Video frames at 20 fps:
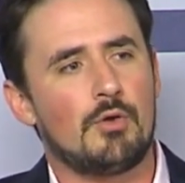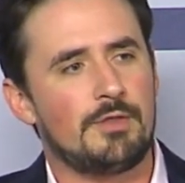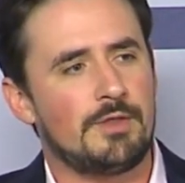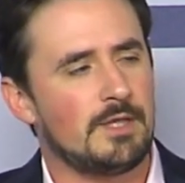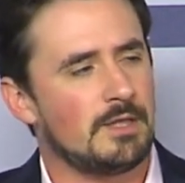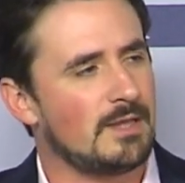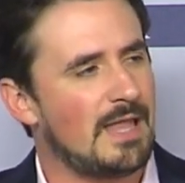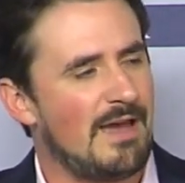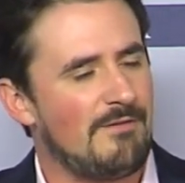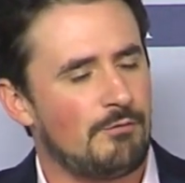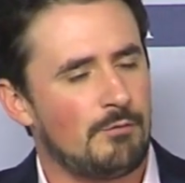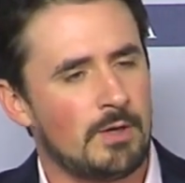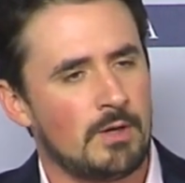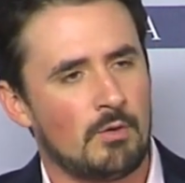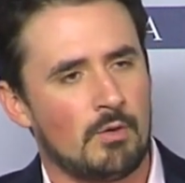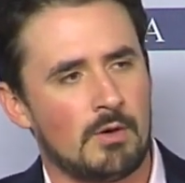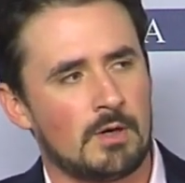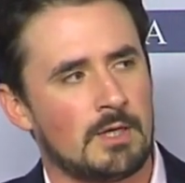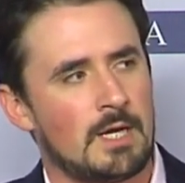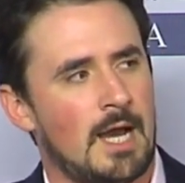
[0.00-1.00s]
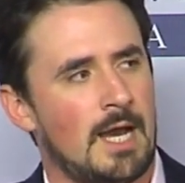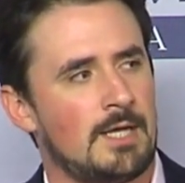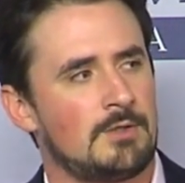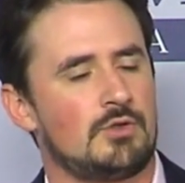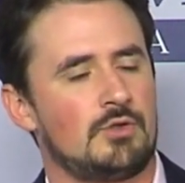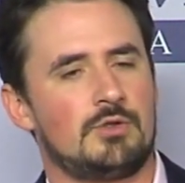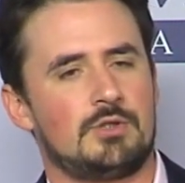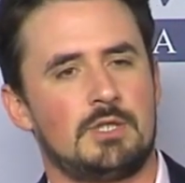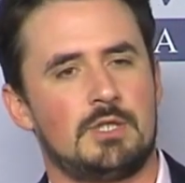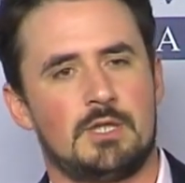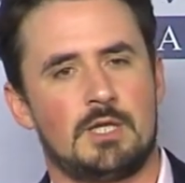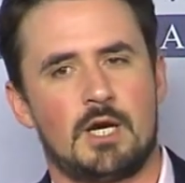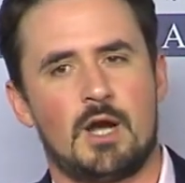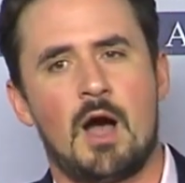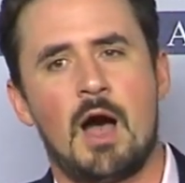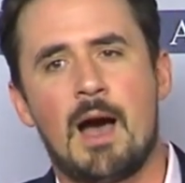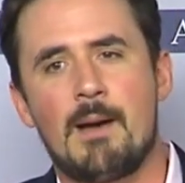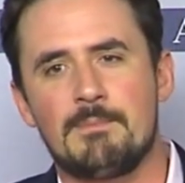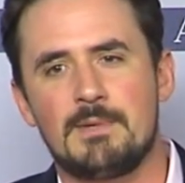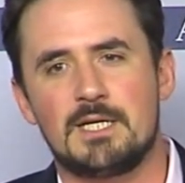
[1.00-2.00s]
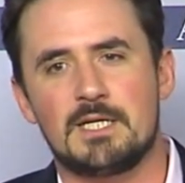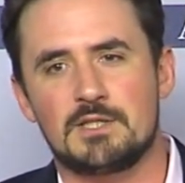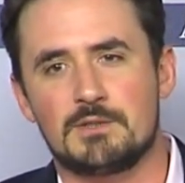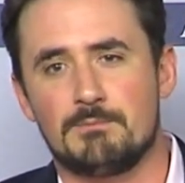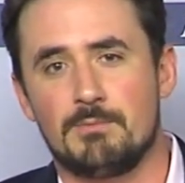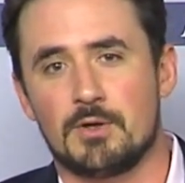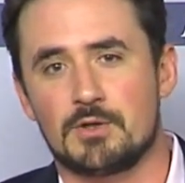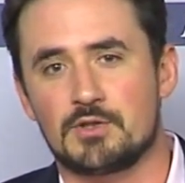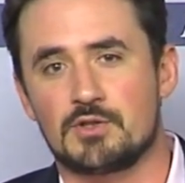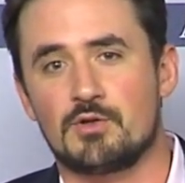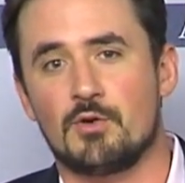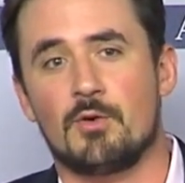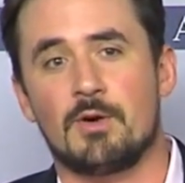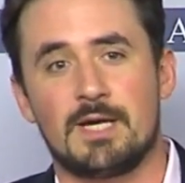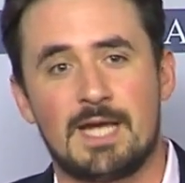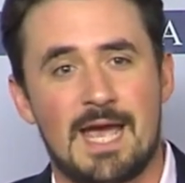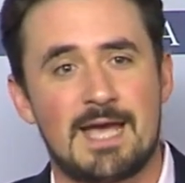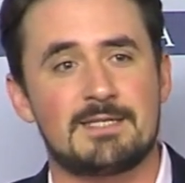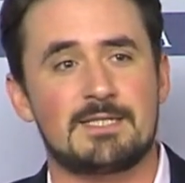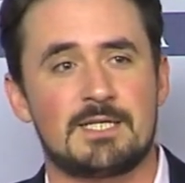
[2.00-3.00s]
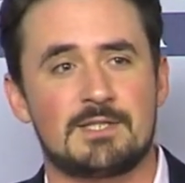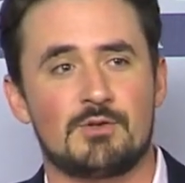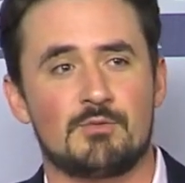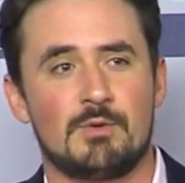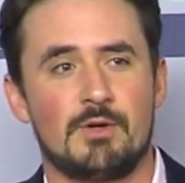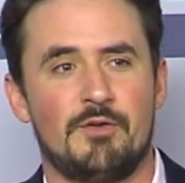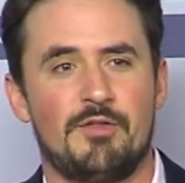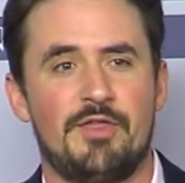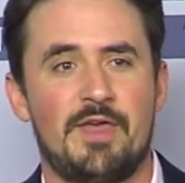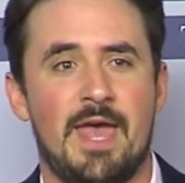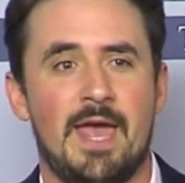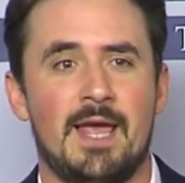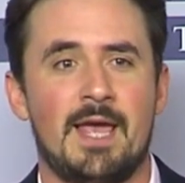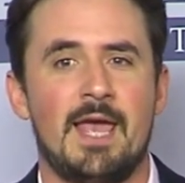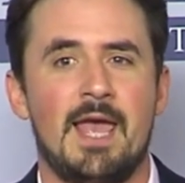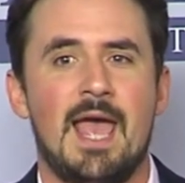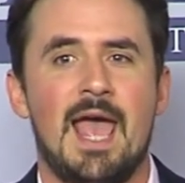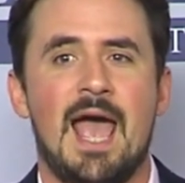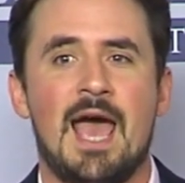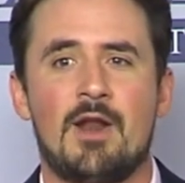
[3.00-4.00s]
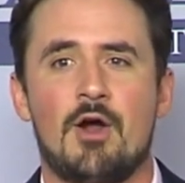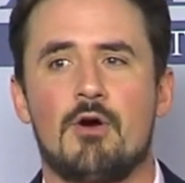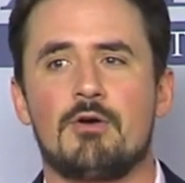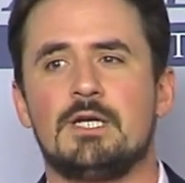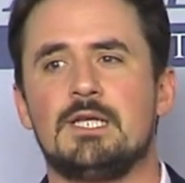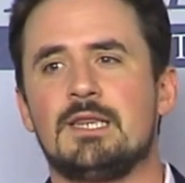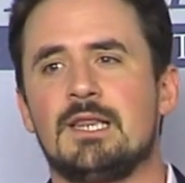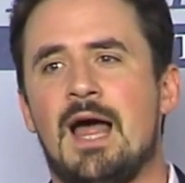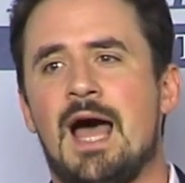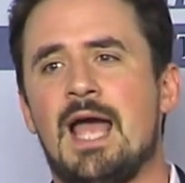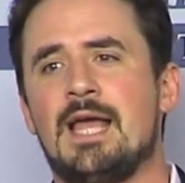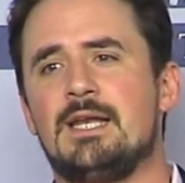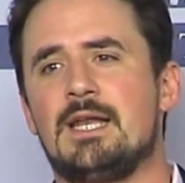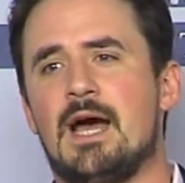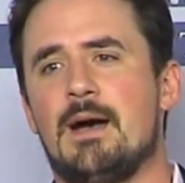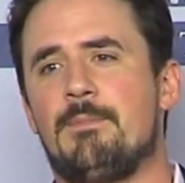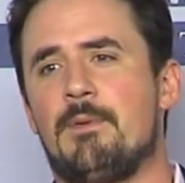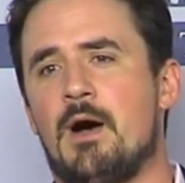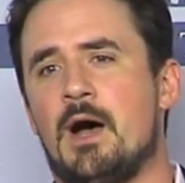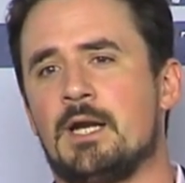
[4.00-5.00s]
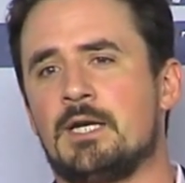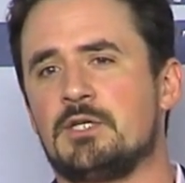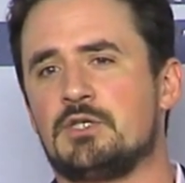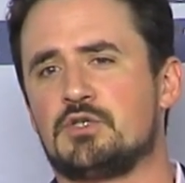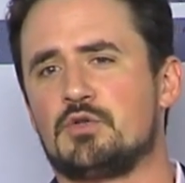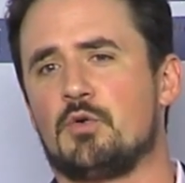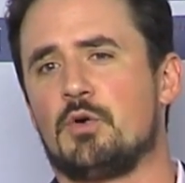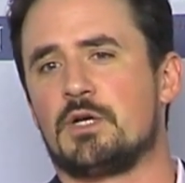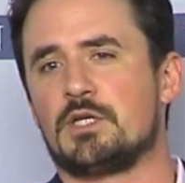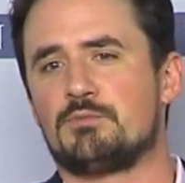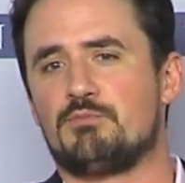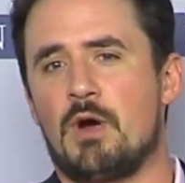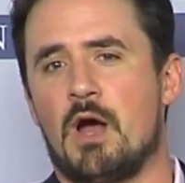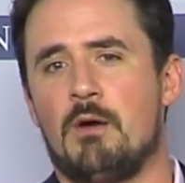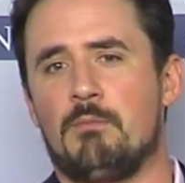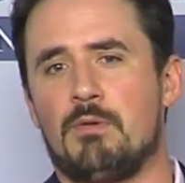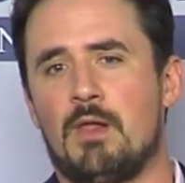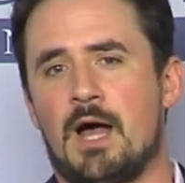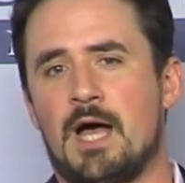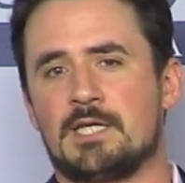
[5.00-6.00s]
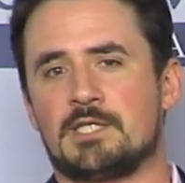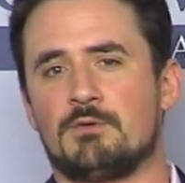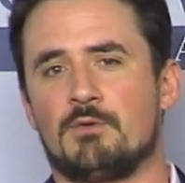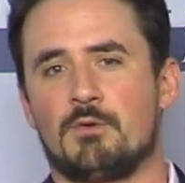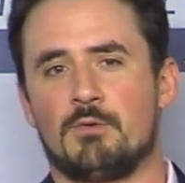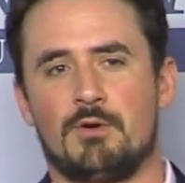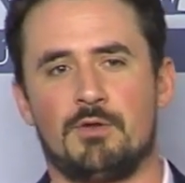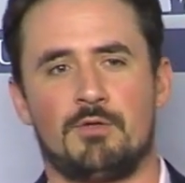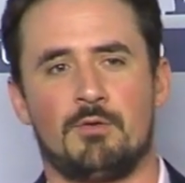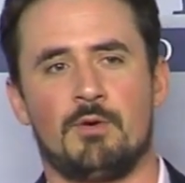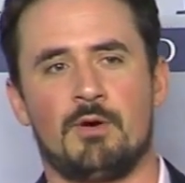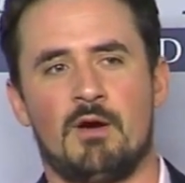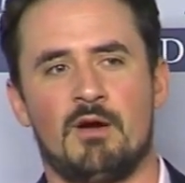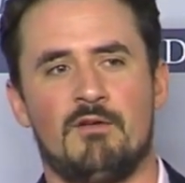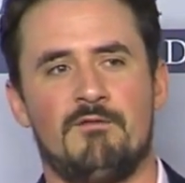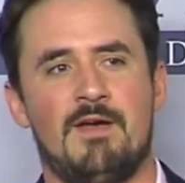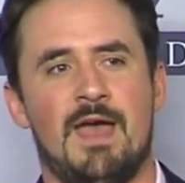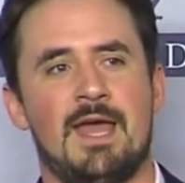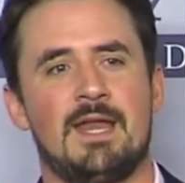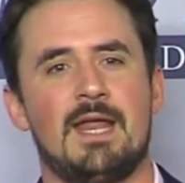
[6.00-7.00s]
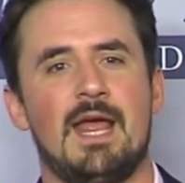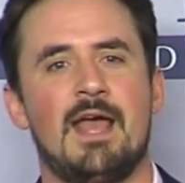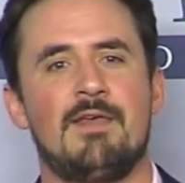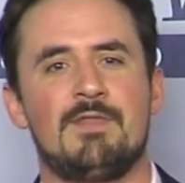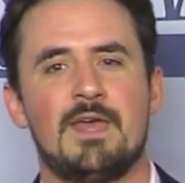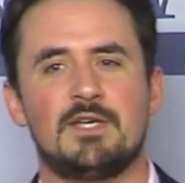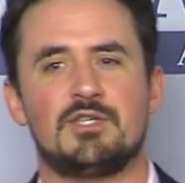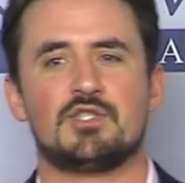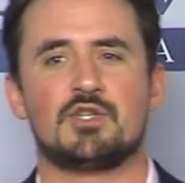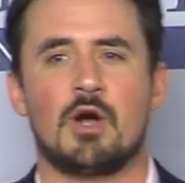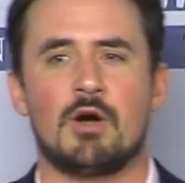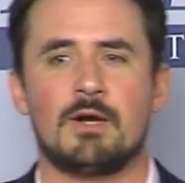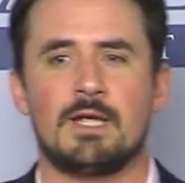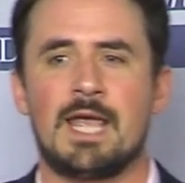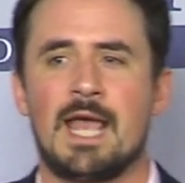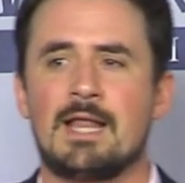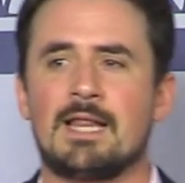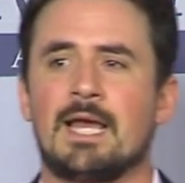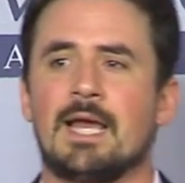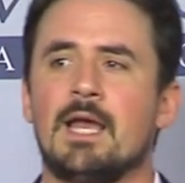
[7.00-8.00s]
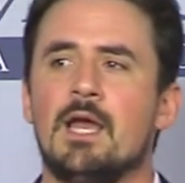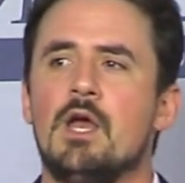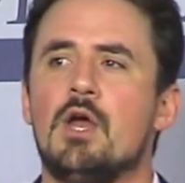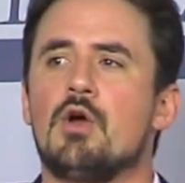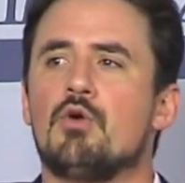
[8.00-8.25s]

the left wing organizers, the communist bookstore, yes, that's a real thing, had already lined up on historic Sproul Plaza where we were throwing our event, and they start yelling,